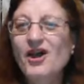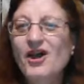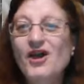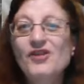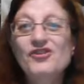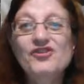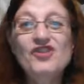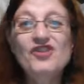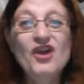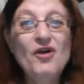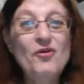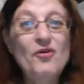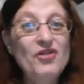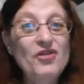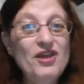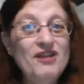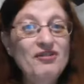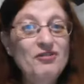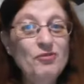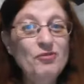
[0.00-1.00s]
So
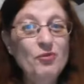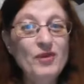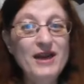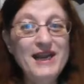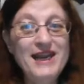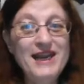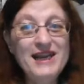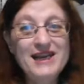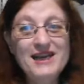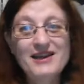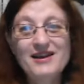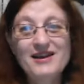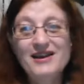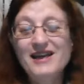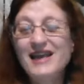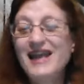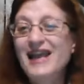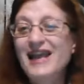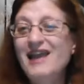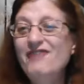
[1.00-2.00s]
this week,
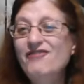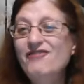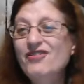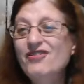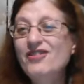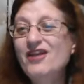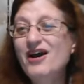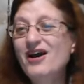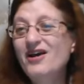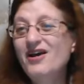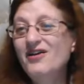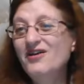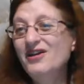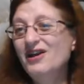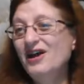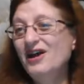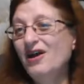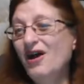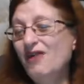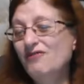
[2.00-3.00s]
even though, you
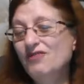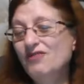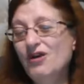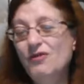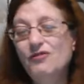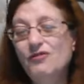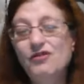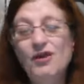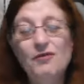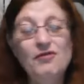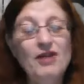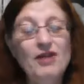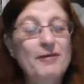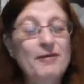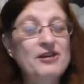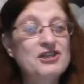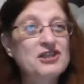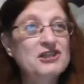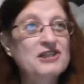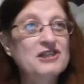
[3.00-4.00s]
know, hope don't
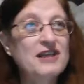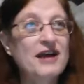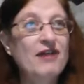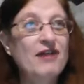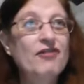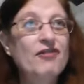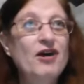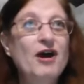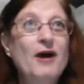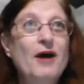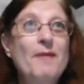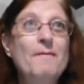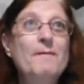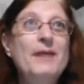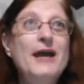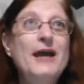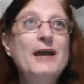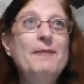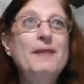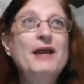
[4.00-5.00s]
damage yourself,
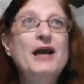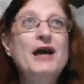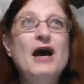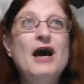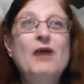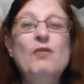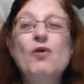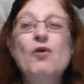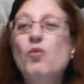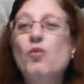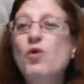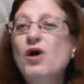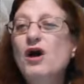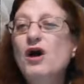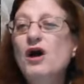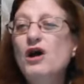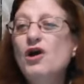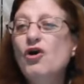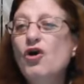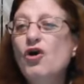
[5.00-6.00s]
maybe I will
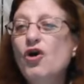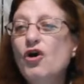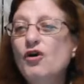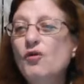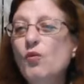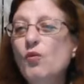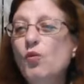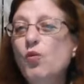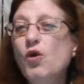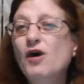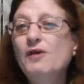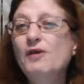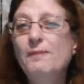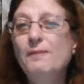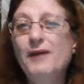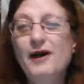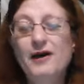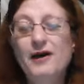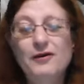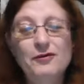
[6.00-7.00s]
work on one
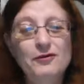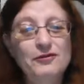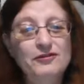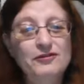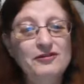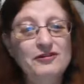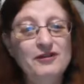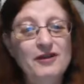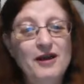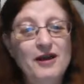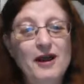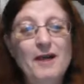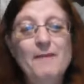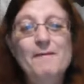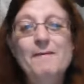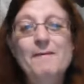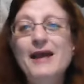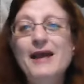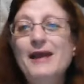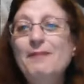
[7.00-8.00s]
pose.
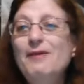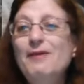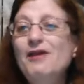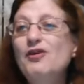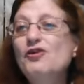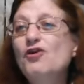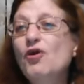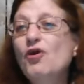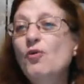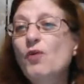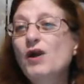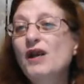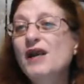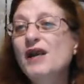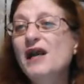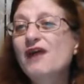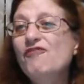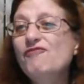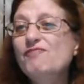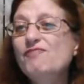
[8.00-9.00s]
Maybe you're not well
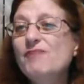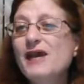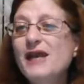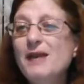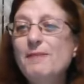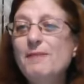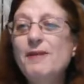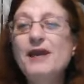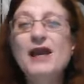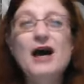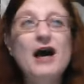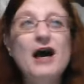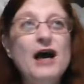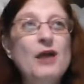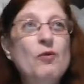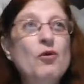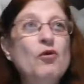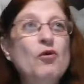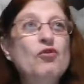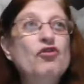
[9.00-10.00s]
enough. Maybe I
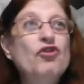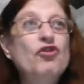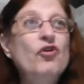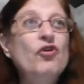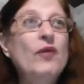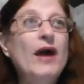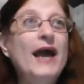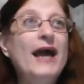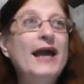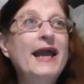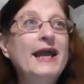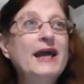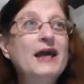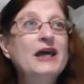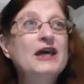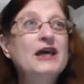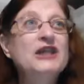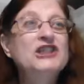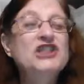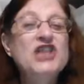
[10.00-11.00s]
will do a
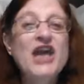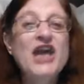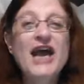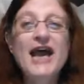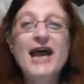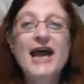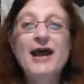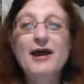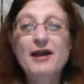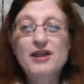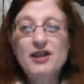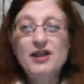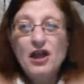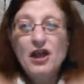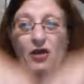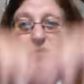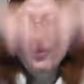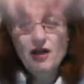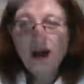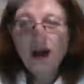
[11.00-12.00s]
chair
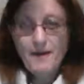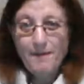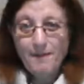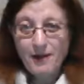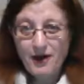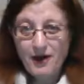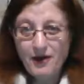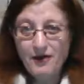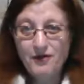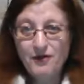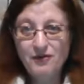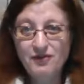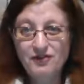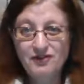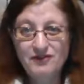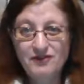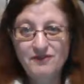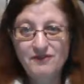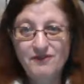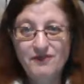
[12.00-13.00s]
yoga pose.
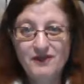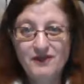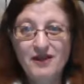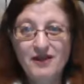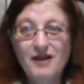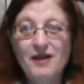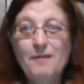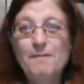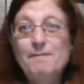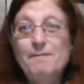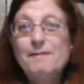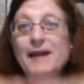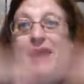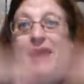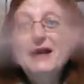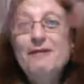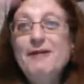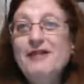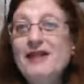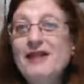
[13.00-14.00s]

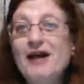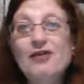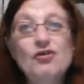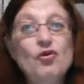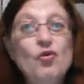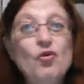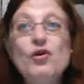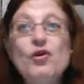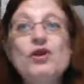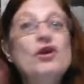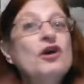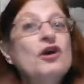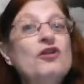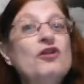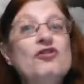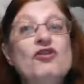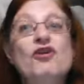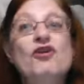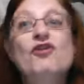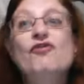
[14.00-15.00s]
Maybe that's all you're going
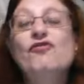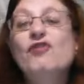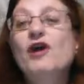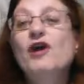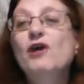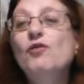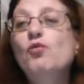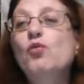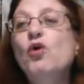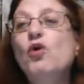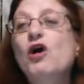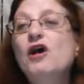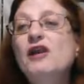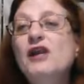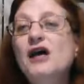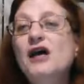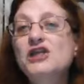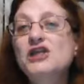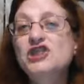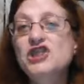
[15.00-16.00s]
to do. Find
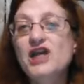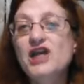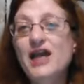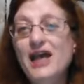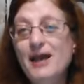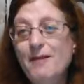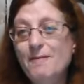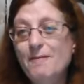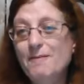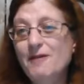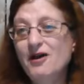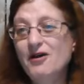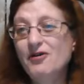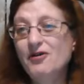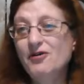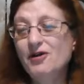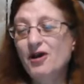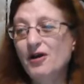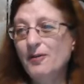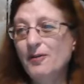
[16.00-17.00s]
one chair
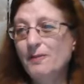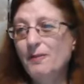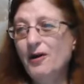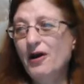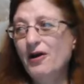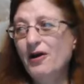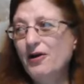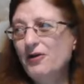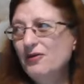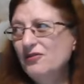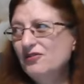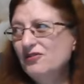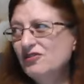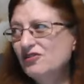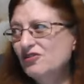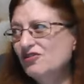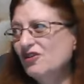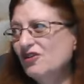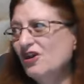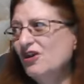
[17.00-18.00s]
yoga pose
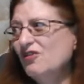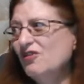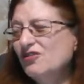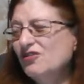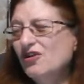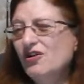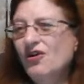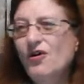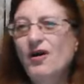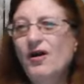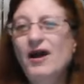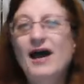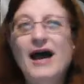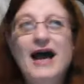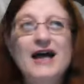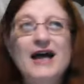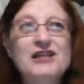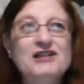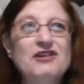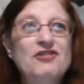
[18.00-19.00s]
to do, so you're not
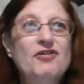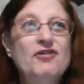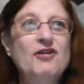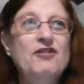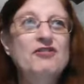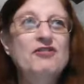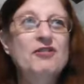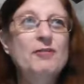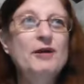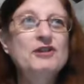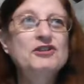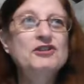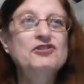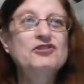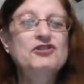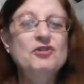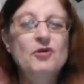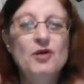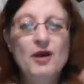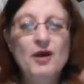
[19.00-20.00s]
actually doing too much because
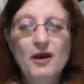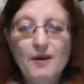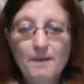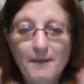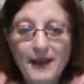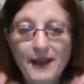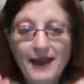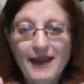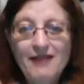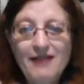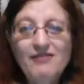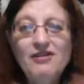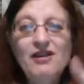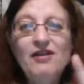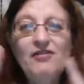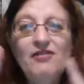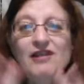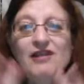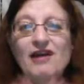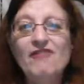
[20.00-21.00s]
you're easing
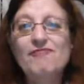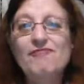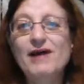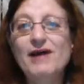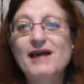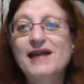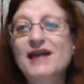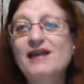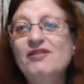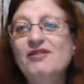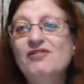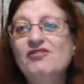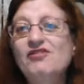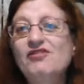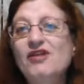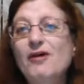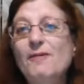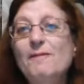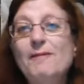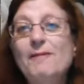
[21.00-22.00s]
yourself back in.
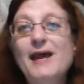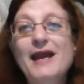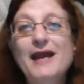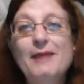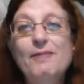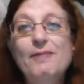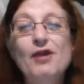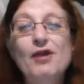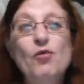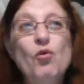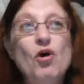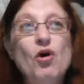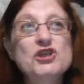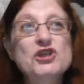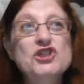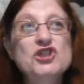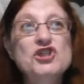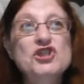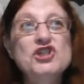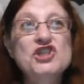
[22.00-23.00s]
So maybe
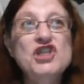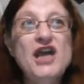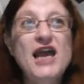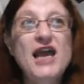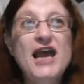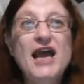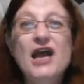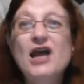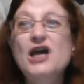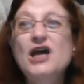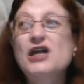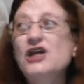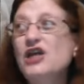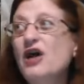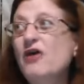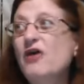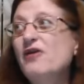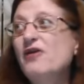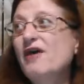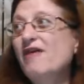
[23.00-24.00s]
watch a chair
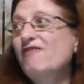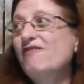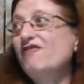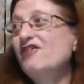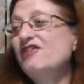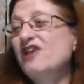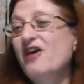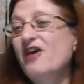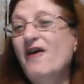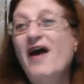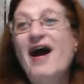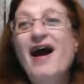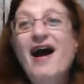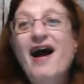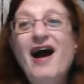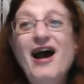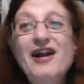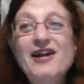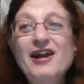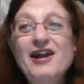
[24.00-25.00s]
yoga video.
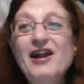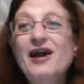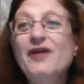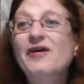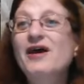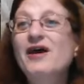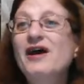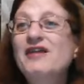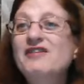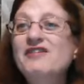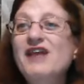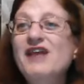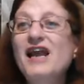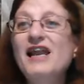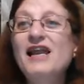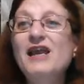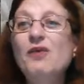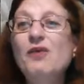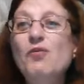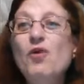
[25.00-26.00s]
I don't know.
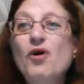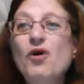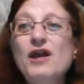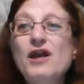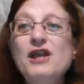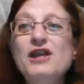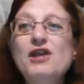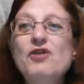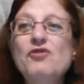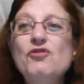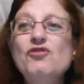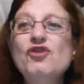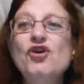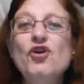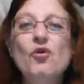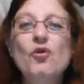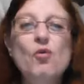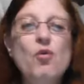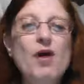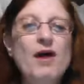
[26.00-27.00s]
Sally, what can you do?
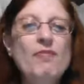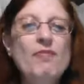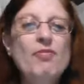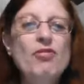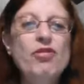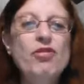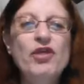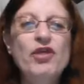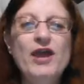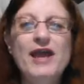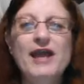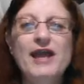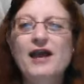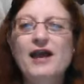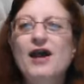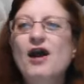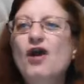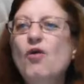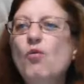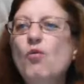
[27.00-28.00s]
One thing
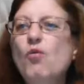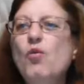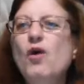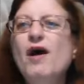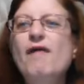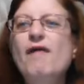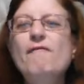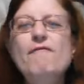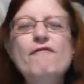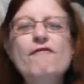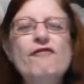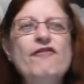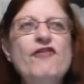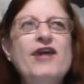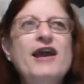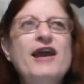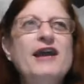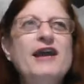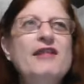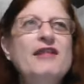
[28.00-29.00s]

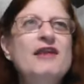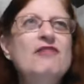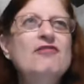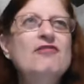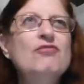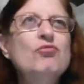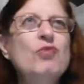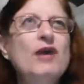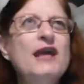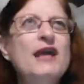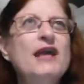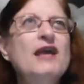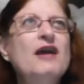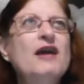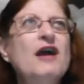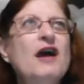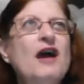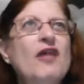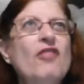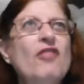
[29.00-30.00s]
this week
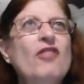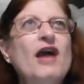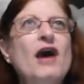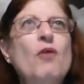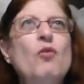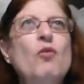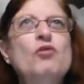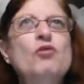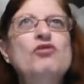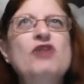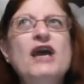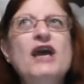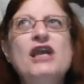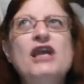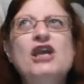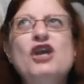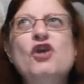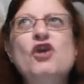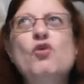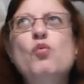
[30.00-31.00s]
that will
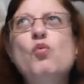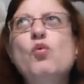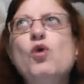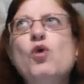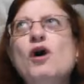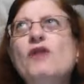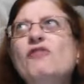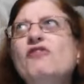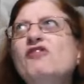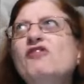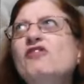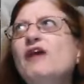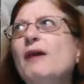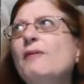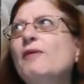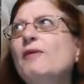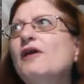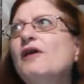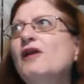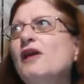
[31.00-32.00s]
take you one
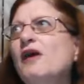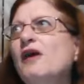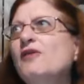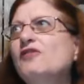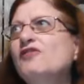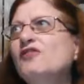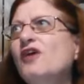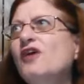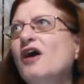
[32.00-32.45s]
step closer.